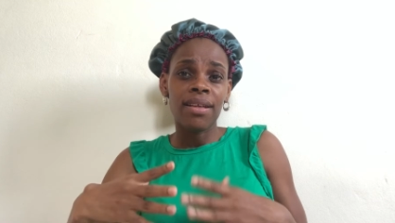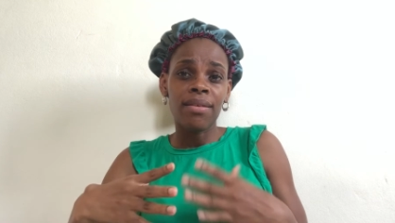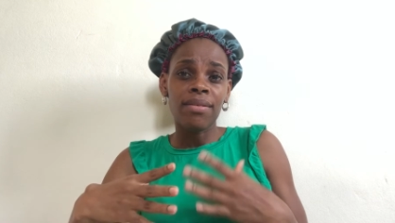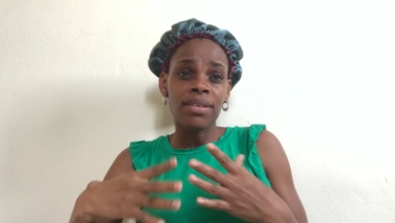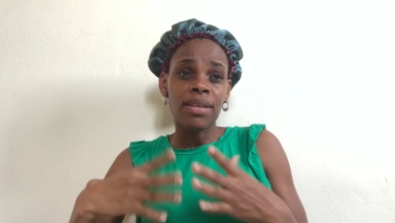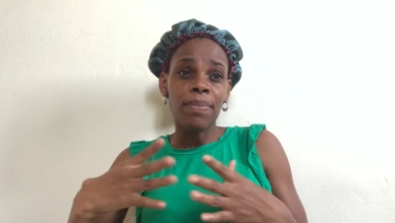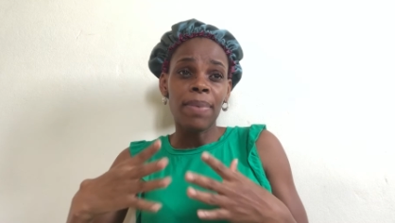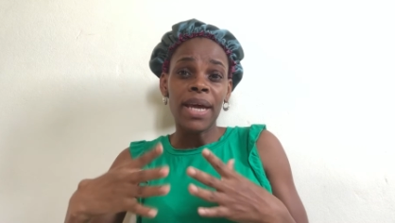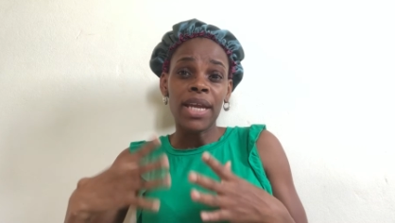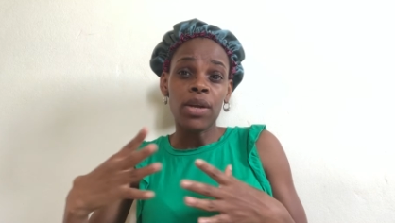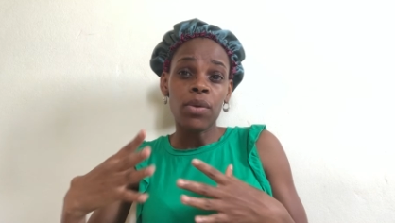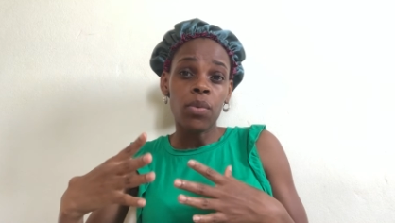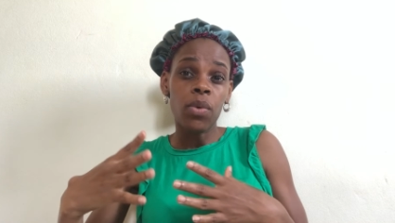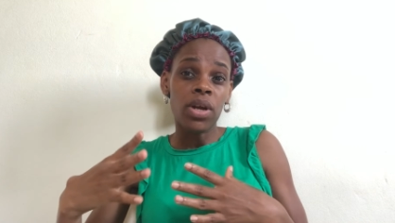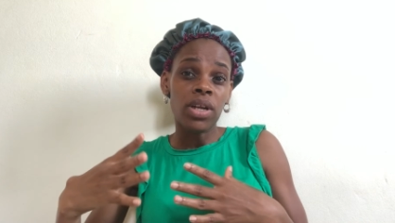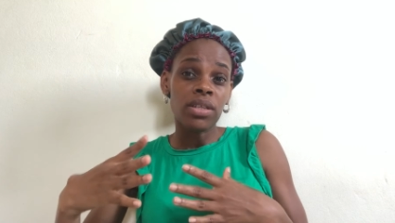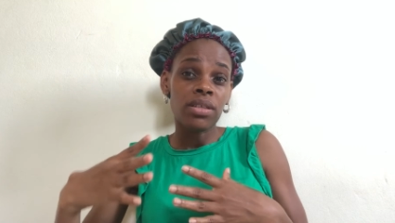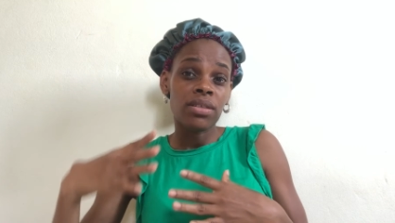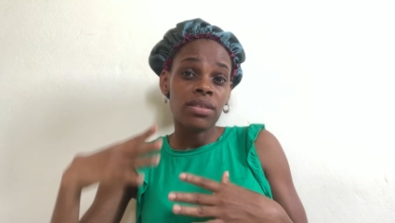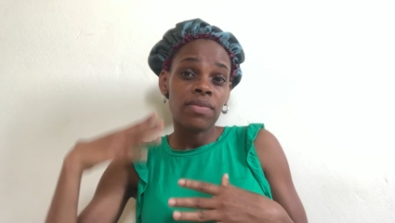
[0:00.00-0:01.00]
depending on
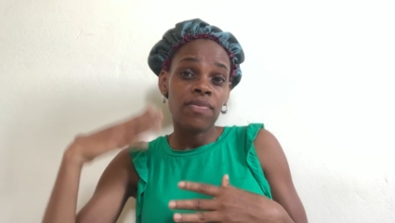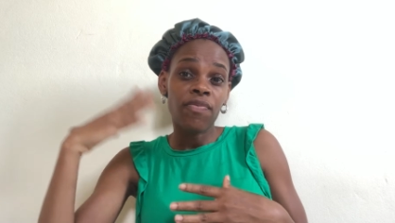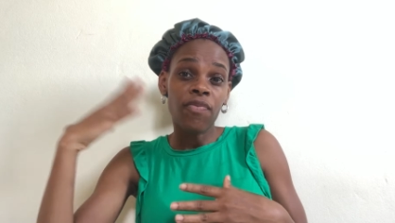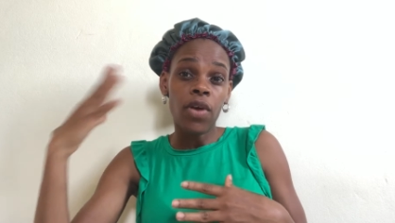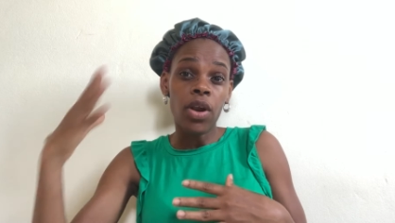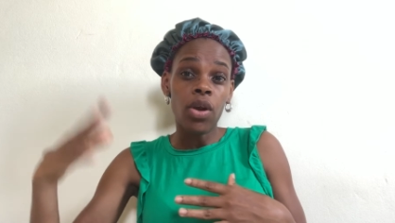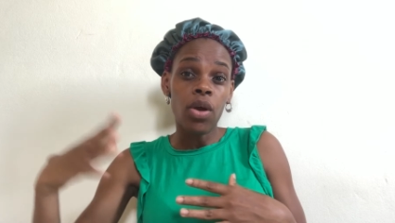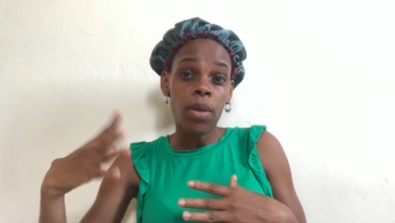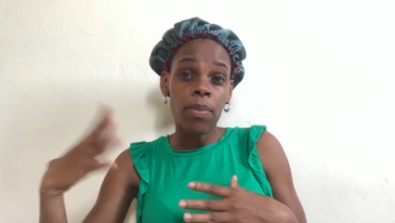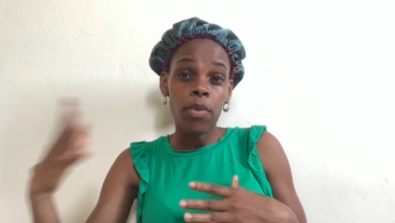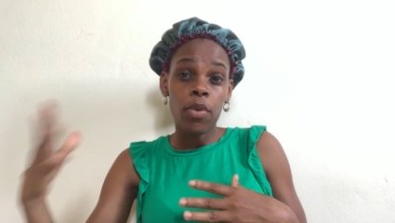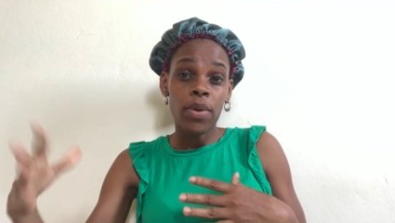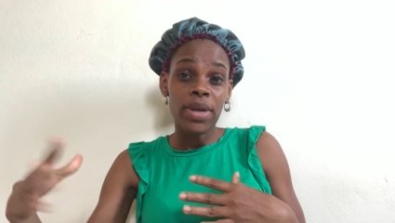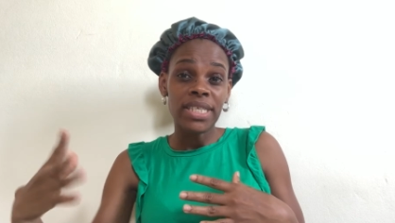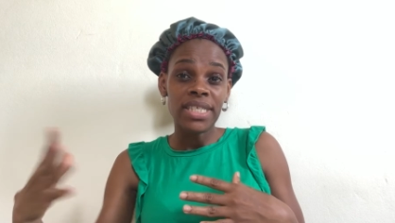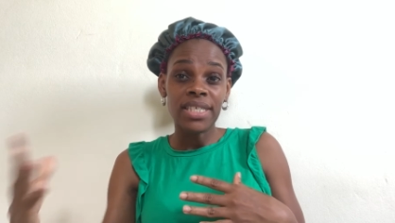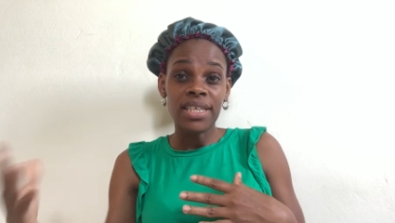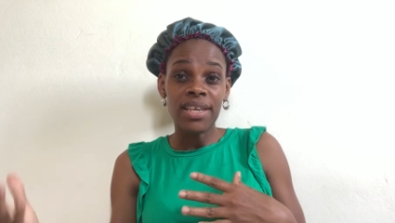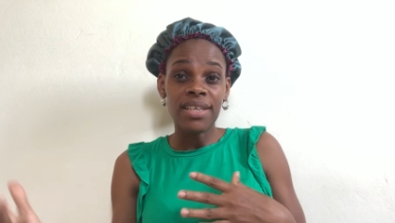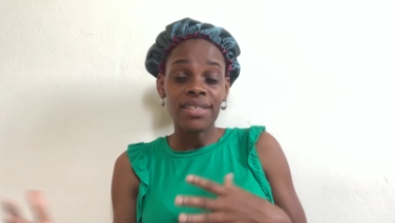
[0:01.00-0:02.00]
what follow-up
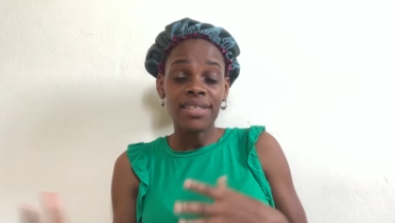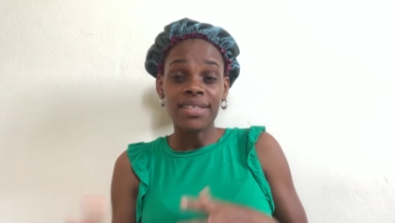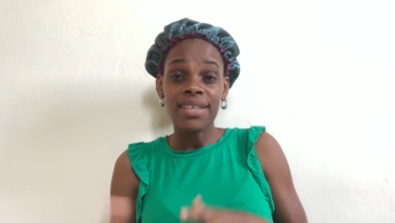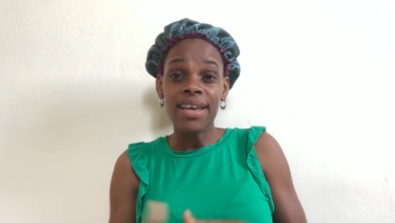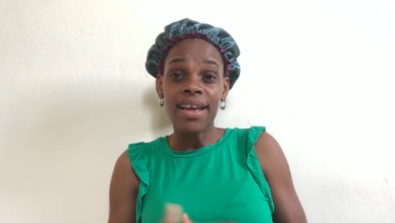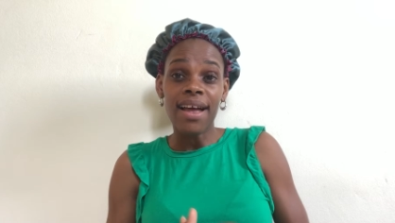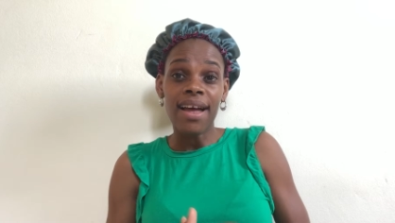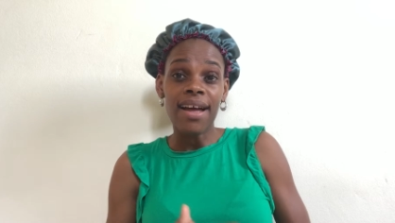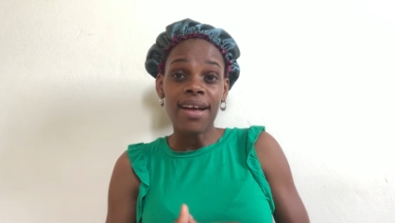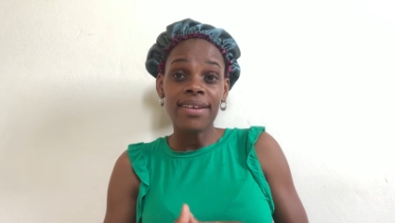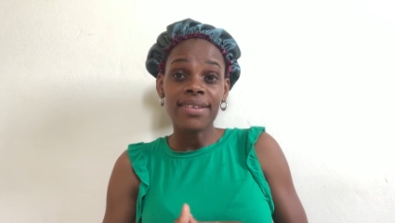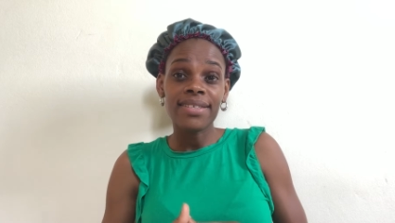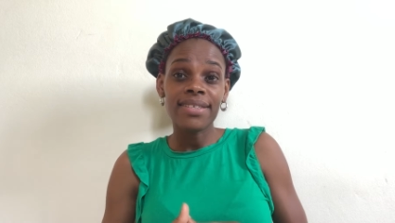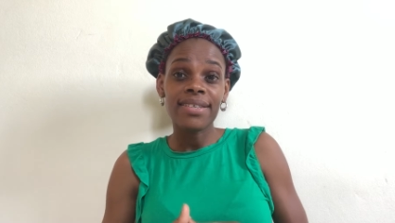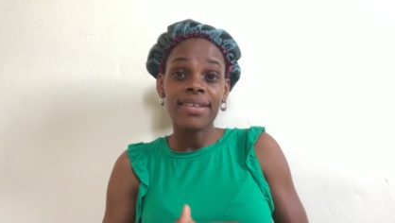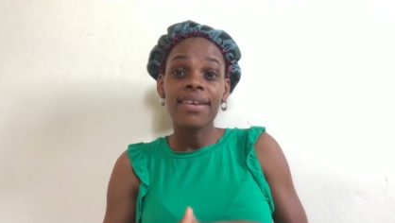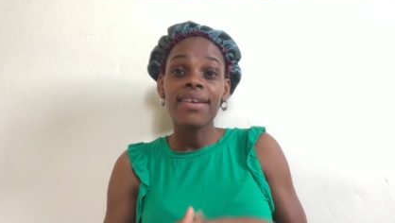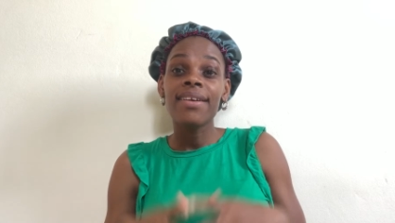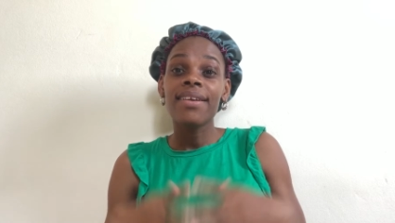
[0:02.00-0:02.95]
questions they ask,